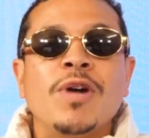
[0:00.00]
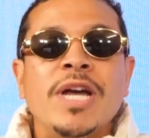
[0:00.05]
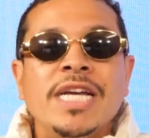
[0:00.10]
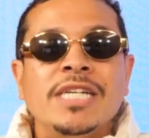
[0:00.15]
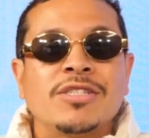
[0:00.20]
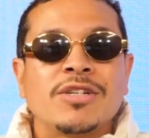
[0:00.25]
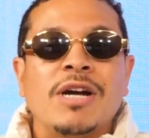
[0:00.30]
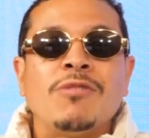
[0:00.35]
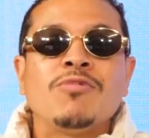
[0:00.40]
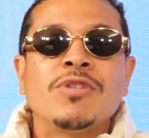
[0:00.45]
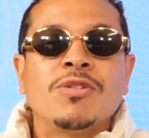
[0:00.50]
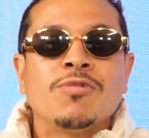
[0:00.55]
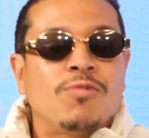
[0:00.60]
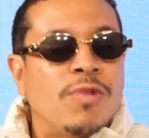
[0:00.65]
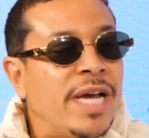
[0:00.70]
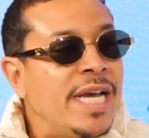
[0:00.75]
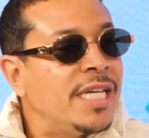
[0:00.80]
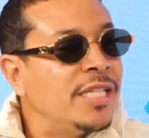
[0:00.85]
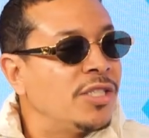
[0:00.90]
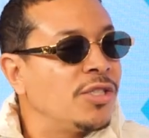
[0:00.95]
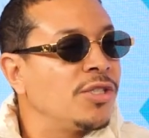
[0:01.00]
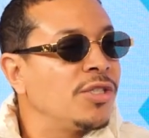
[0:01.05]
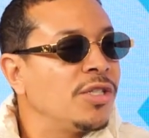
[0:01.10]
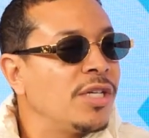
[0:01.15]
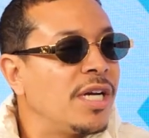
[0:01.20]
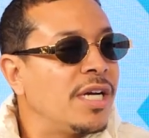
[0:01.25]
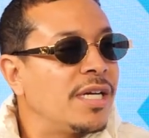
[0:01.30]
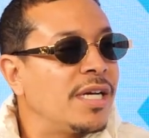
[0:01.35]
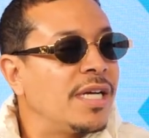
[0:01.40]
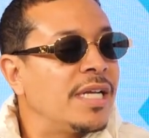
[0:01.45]
wager. I want to wager
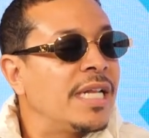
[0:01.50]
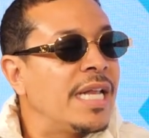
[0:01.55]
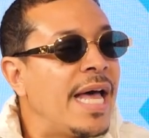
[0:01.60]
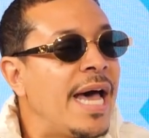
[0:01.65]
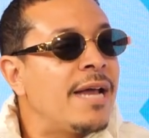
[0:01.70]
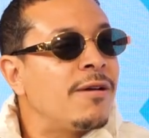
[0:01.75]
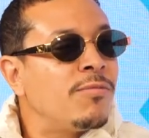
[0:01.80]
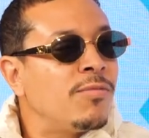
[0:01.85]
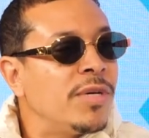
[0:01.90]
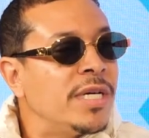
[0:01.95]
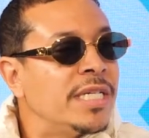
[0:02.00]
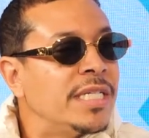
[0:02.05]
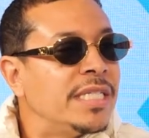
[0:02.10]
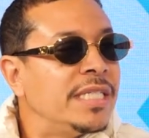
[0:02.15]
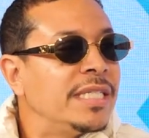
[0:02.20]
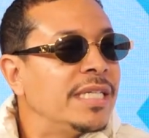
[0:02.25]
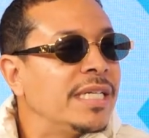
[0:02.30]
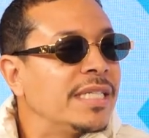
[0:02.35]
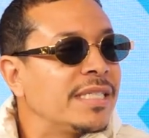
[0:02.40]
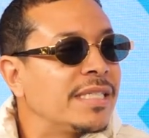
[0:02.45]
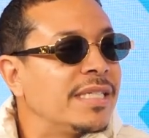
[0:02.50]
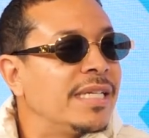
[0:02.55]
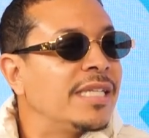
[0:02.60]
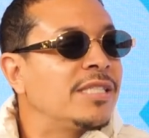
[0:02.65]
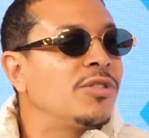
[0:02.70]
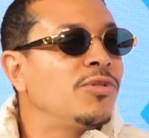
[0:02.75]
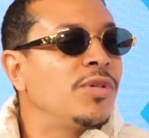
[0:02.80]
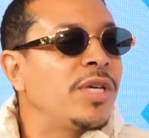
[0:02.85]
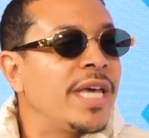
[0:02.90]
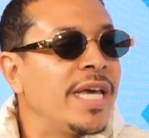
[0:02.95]
a lot of money
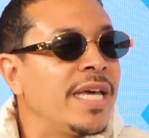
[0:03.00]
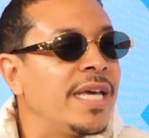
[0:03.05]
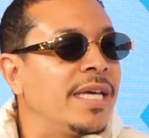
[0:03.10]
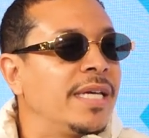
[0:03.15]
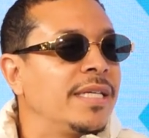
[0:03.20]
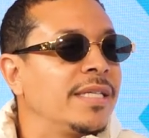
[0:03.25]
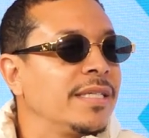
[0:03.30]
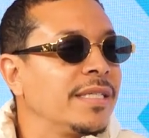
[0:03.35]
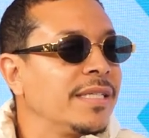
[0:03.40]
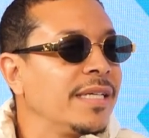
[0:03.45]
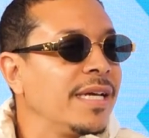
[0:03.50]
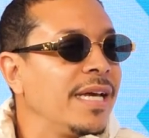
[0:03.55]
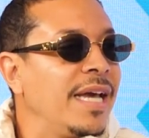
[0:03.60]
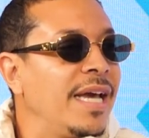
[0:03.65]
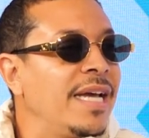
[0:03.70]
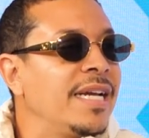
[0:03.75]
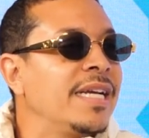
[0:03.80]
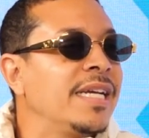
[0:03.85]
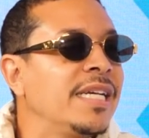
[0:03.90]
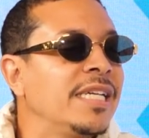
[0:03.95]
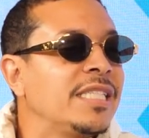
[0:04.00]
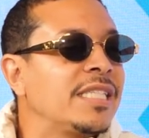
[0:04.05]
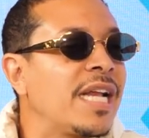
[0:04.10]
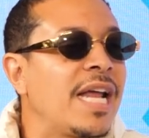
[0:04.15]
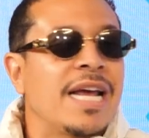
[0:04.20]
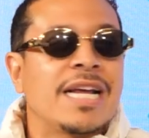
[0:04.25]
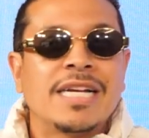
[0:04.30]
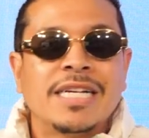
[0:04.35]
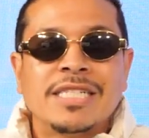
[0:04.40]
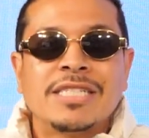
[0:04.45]
that you can't, and then let's
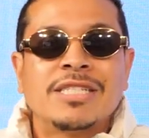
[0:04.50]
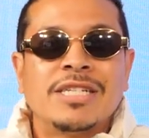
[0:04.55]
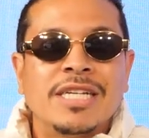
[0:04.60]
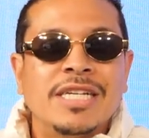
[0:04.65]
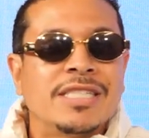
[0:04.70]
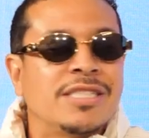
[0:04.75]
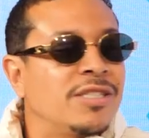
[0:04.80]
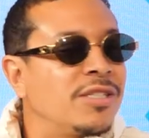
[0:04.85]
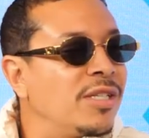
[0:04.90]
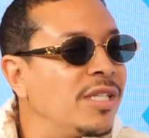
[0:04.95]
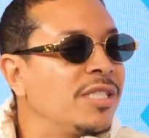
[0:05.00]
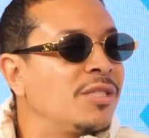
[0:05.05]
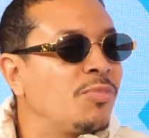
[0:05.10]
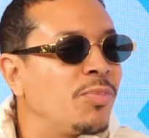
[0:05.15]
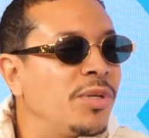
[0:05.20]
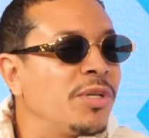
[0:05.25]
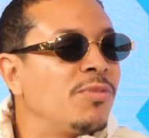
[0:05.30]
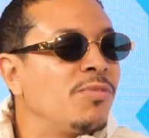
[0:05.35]
put